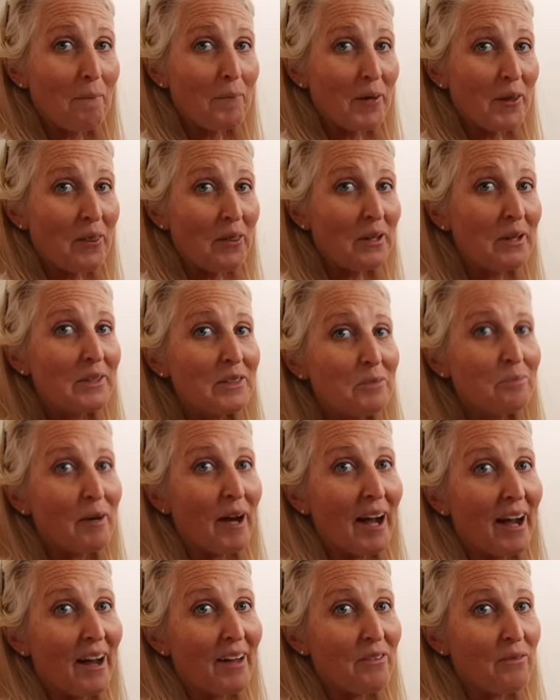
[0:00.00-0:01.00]
But this
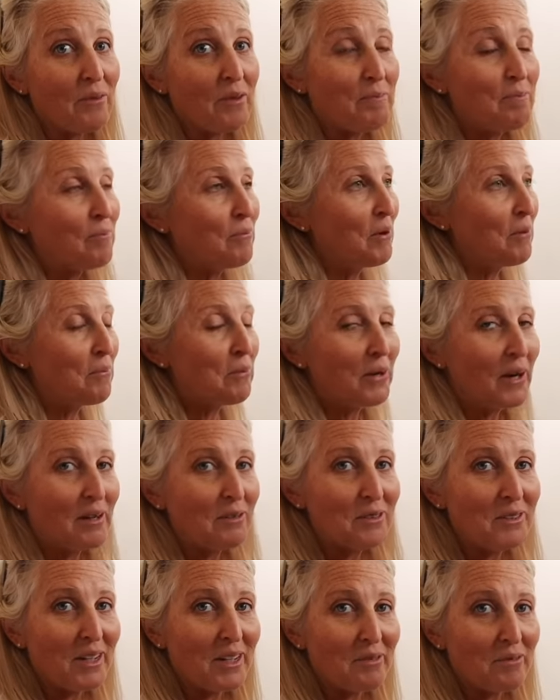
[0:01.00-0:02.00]
bath, we put
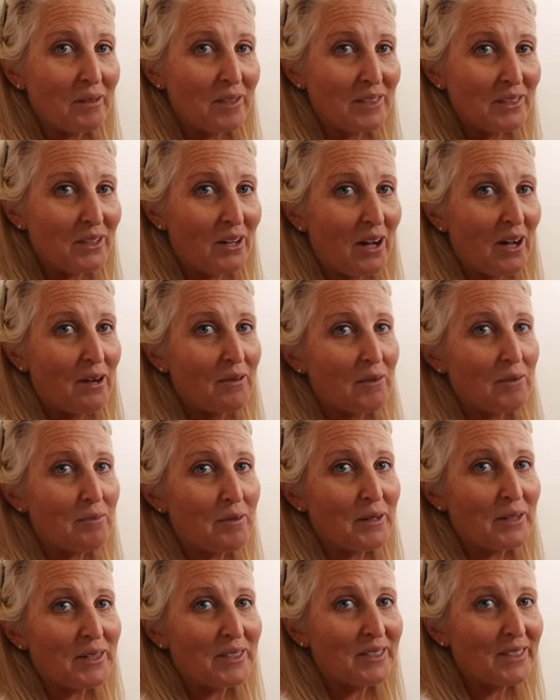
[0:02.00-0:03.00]
outside when it's hot, we
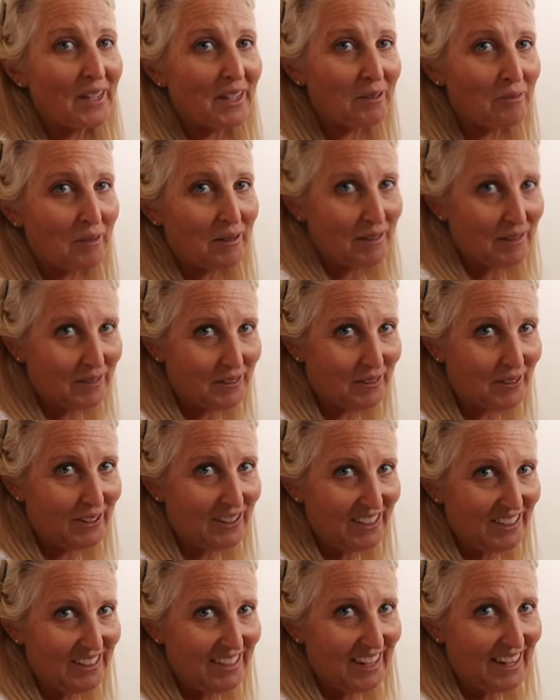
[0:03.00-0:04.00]
put inside when it's not,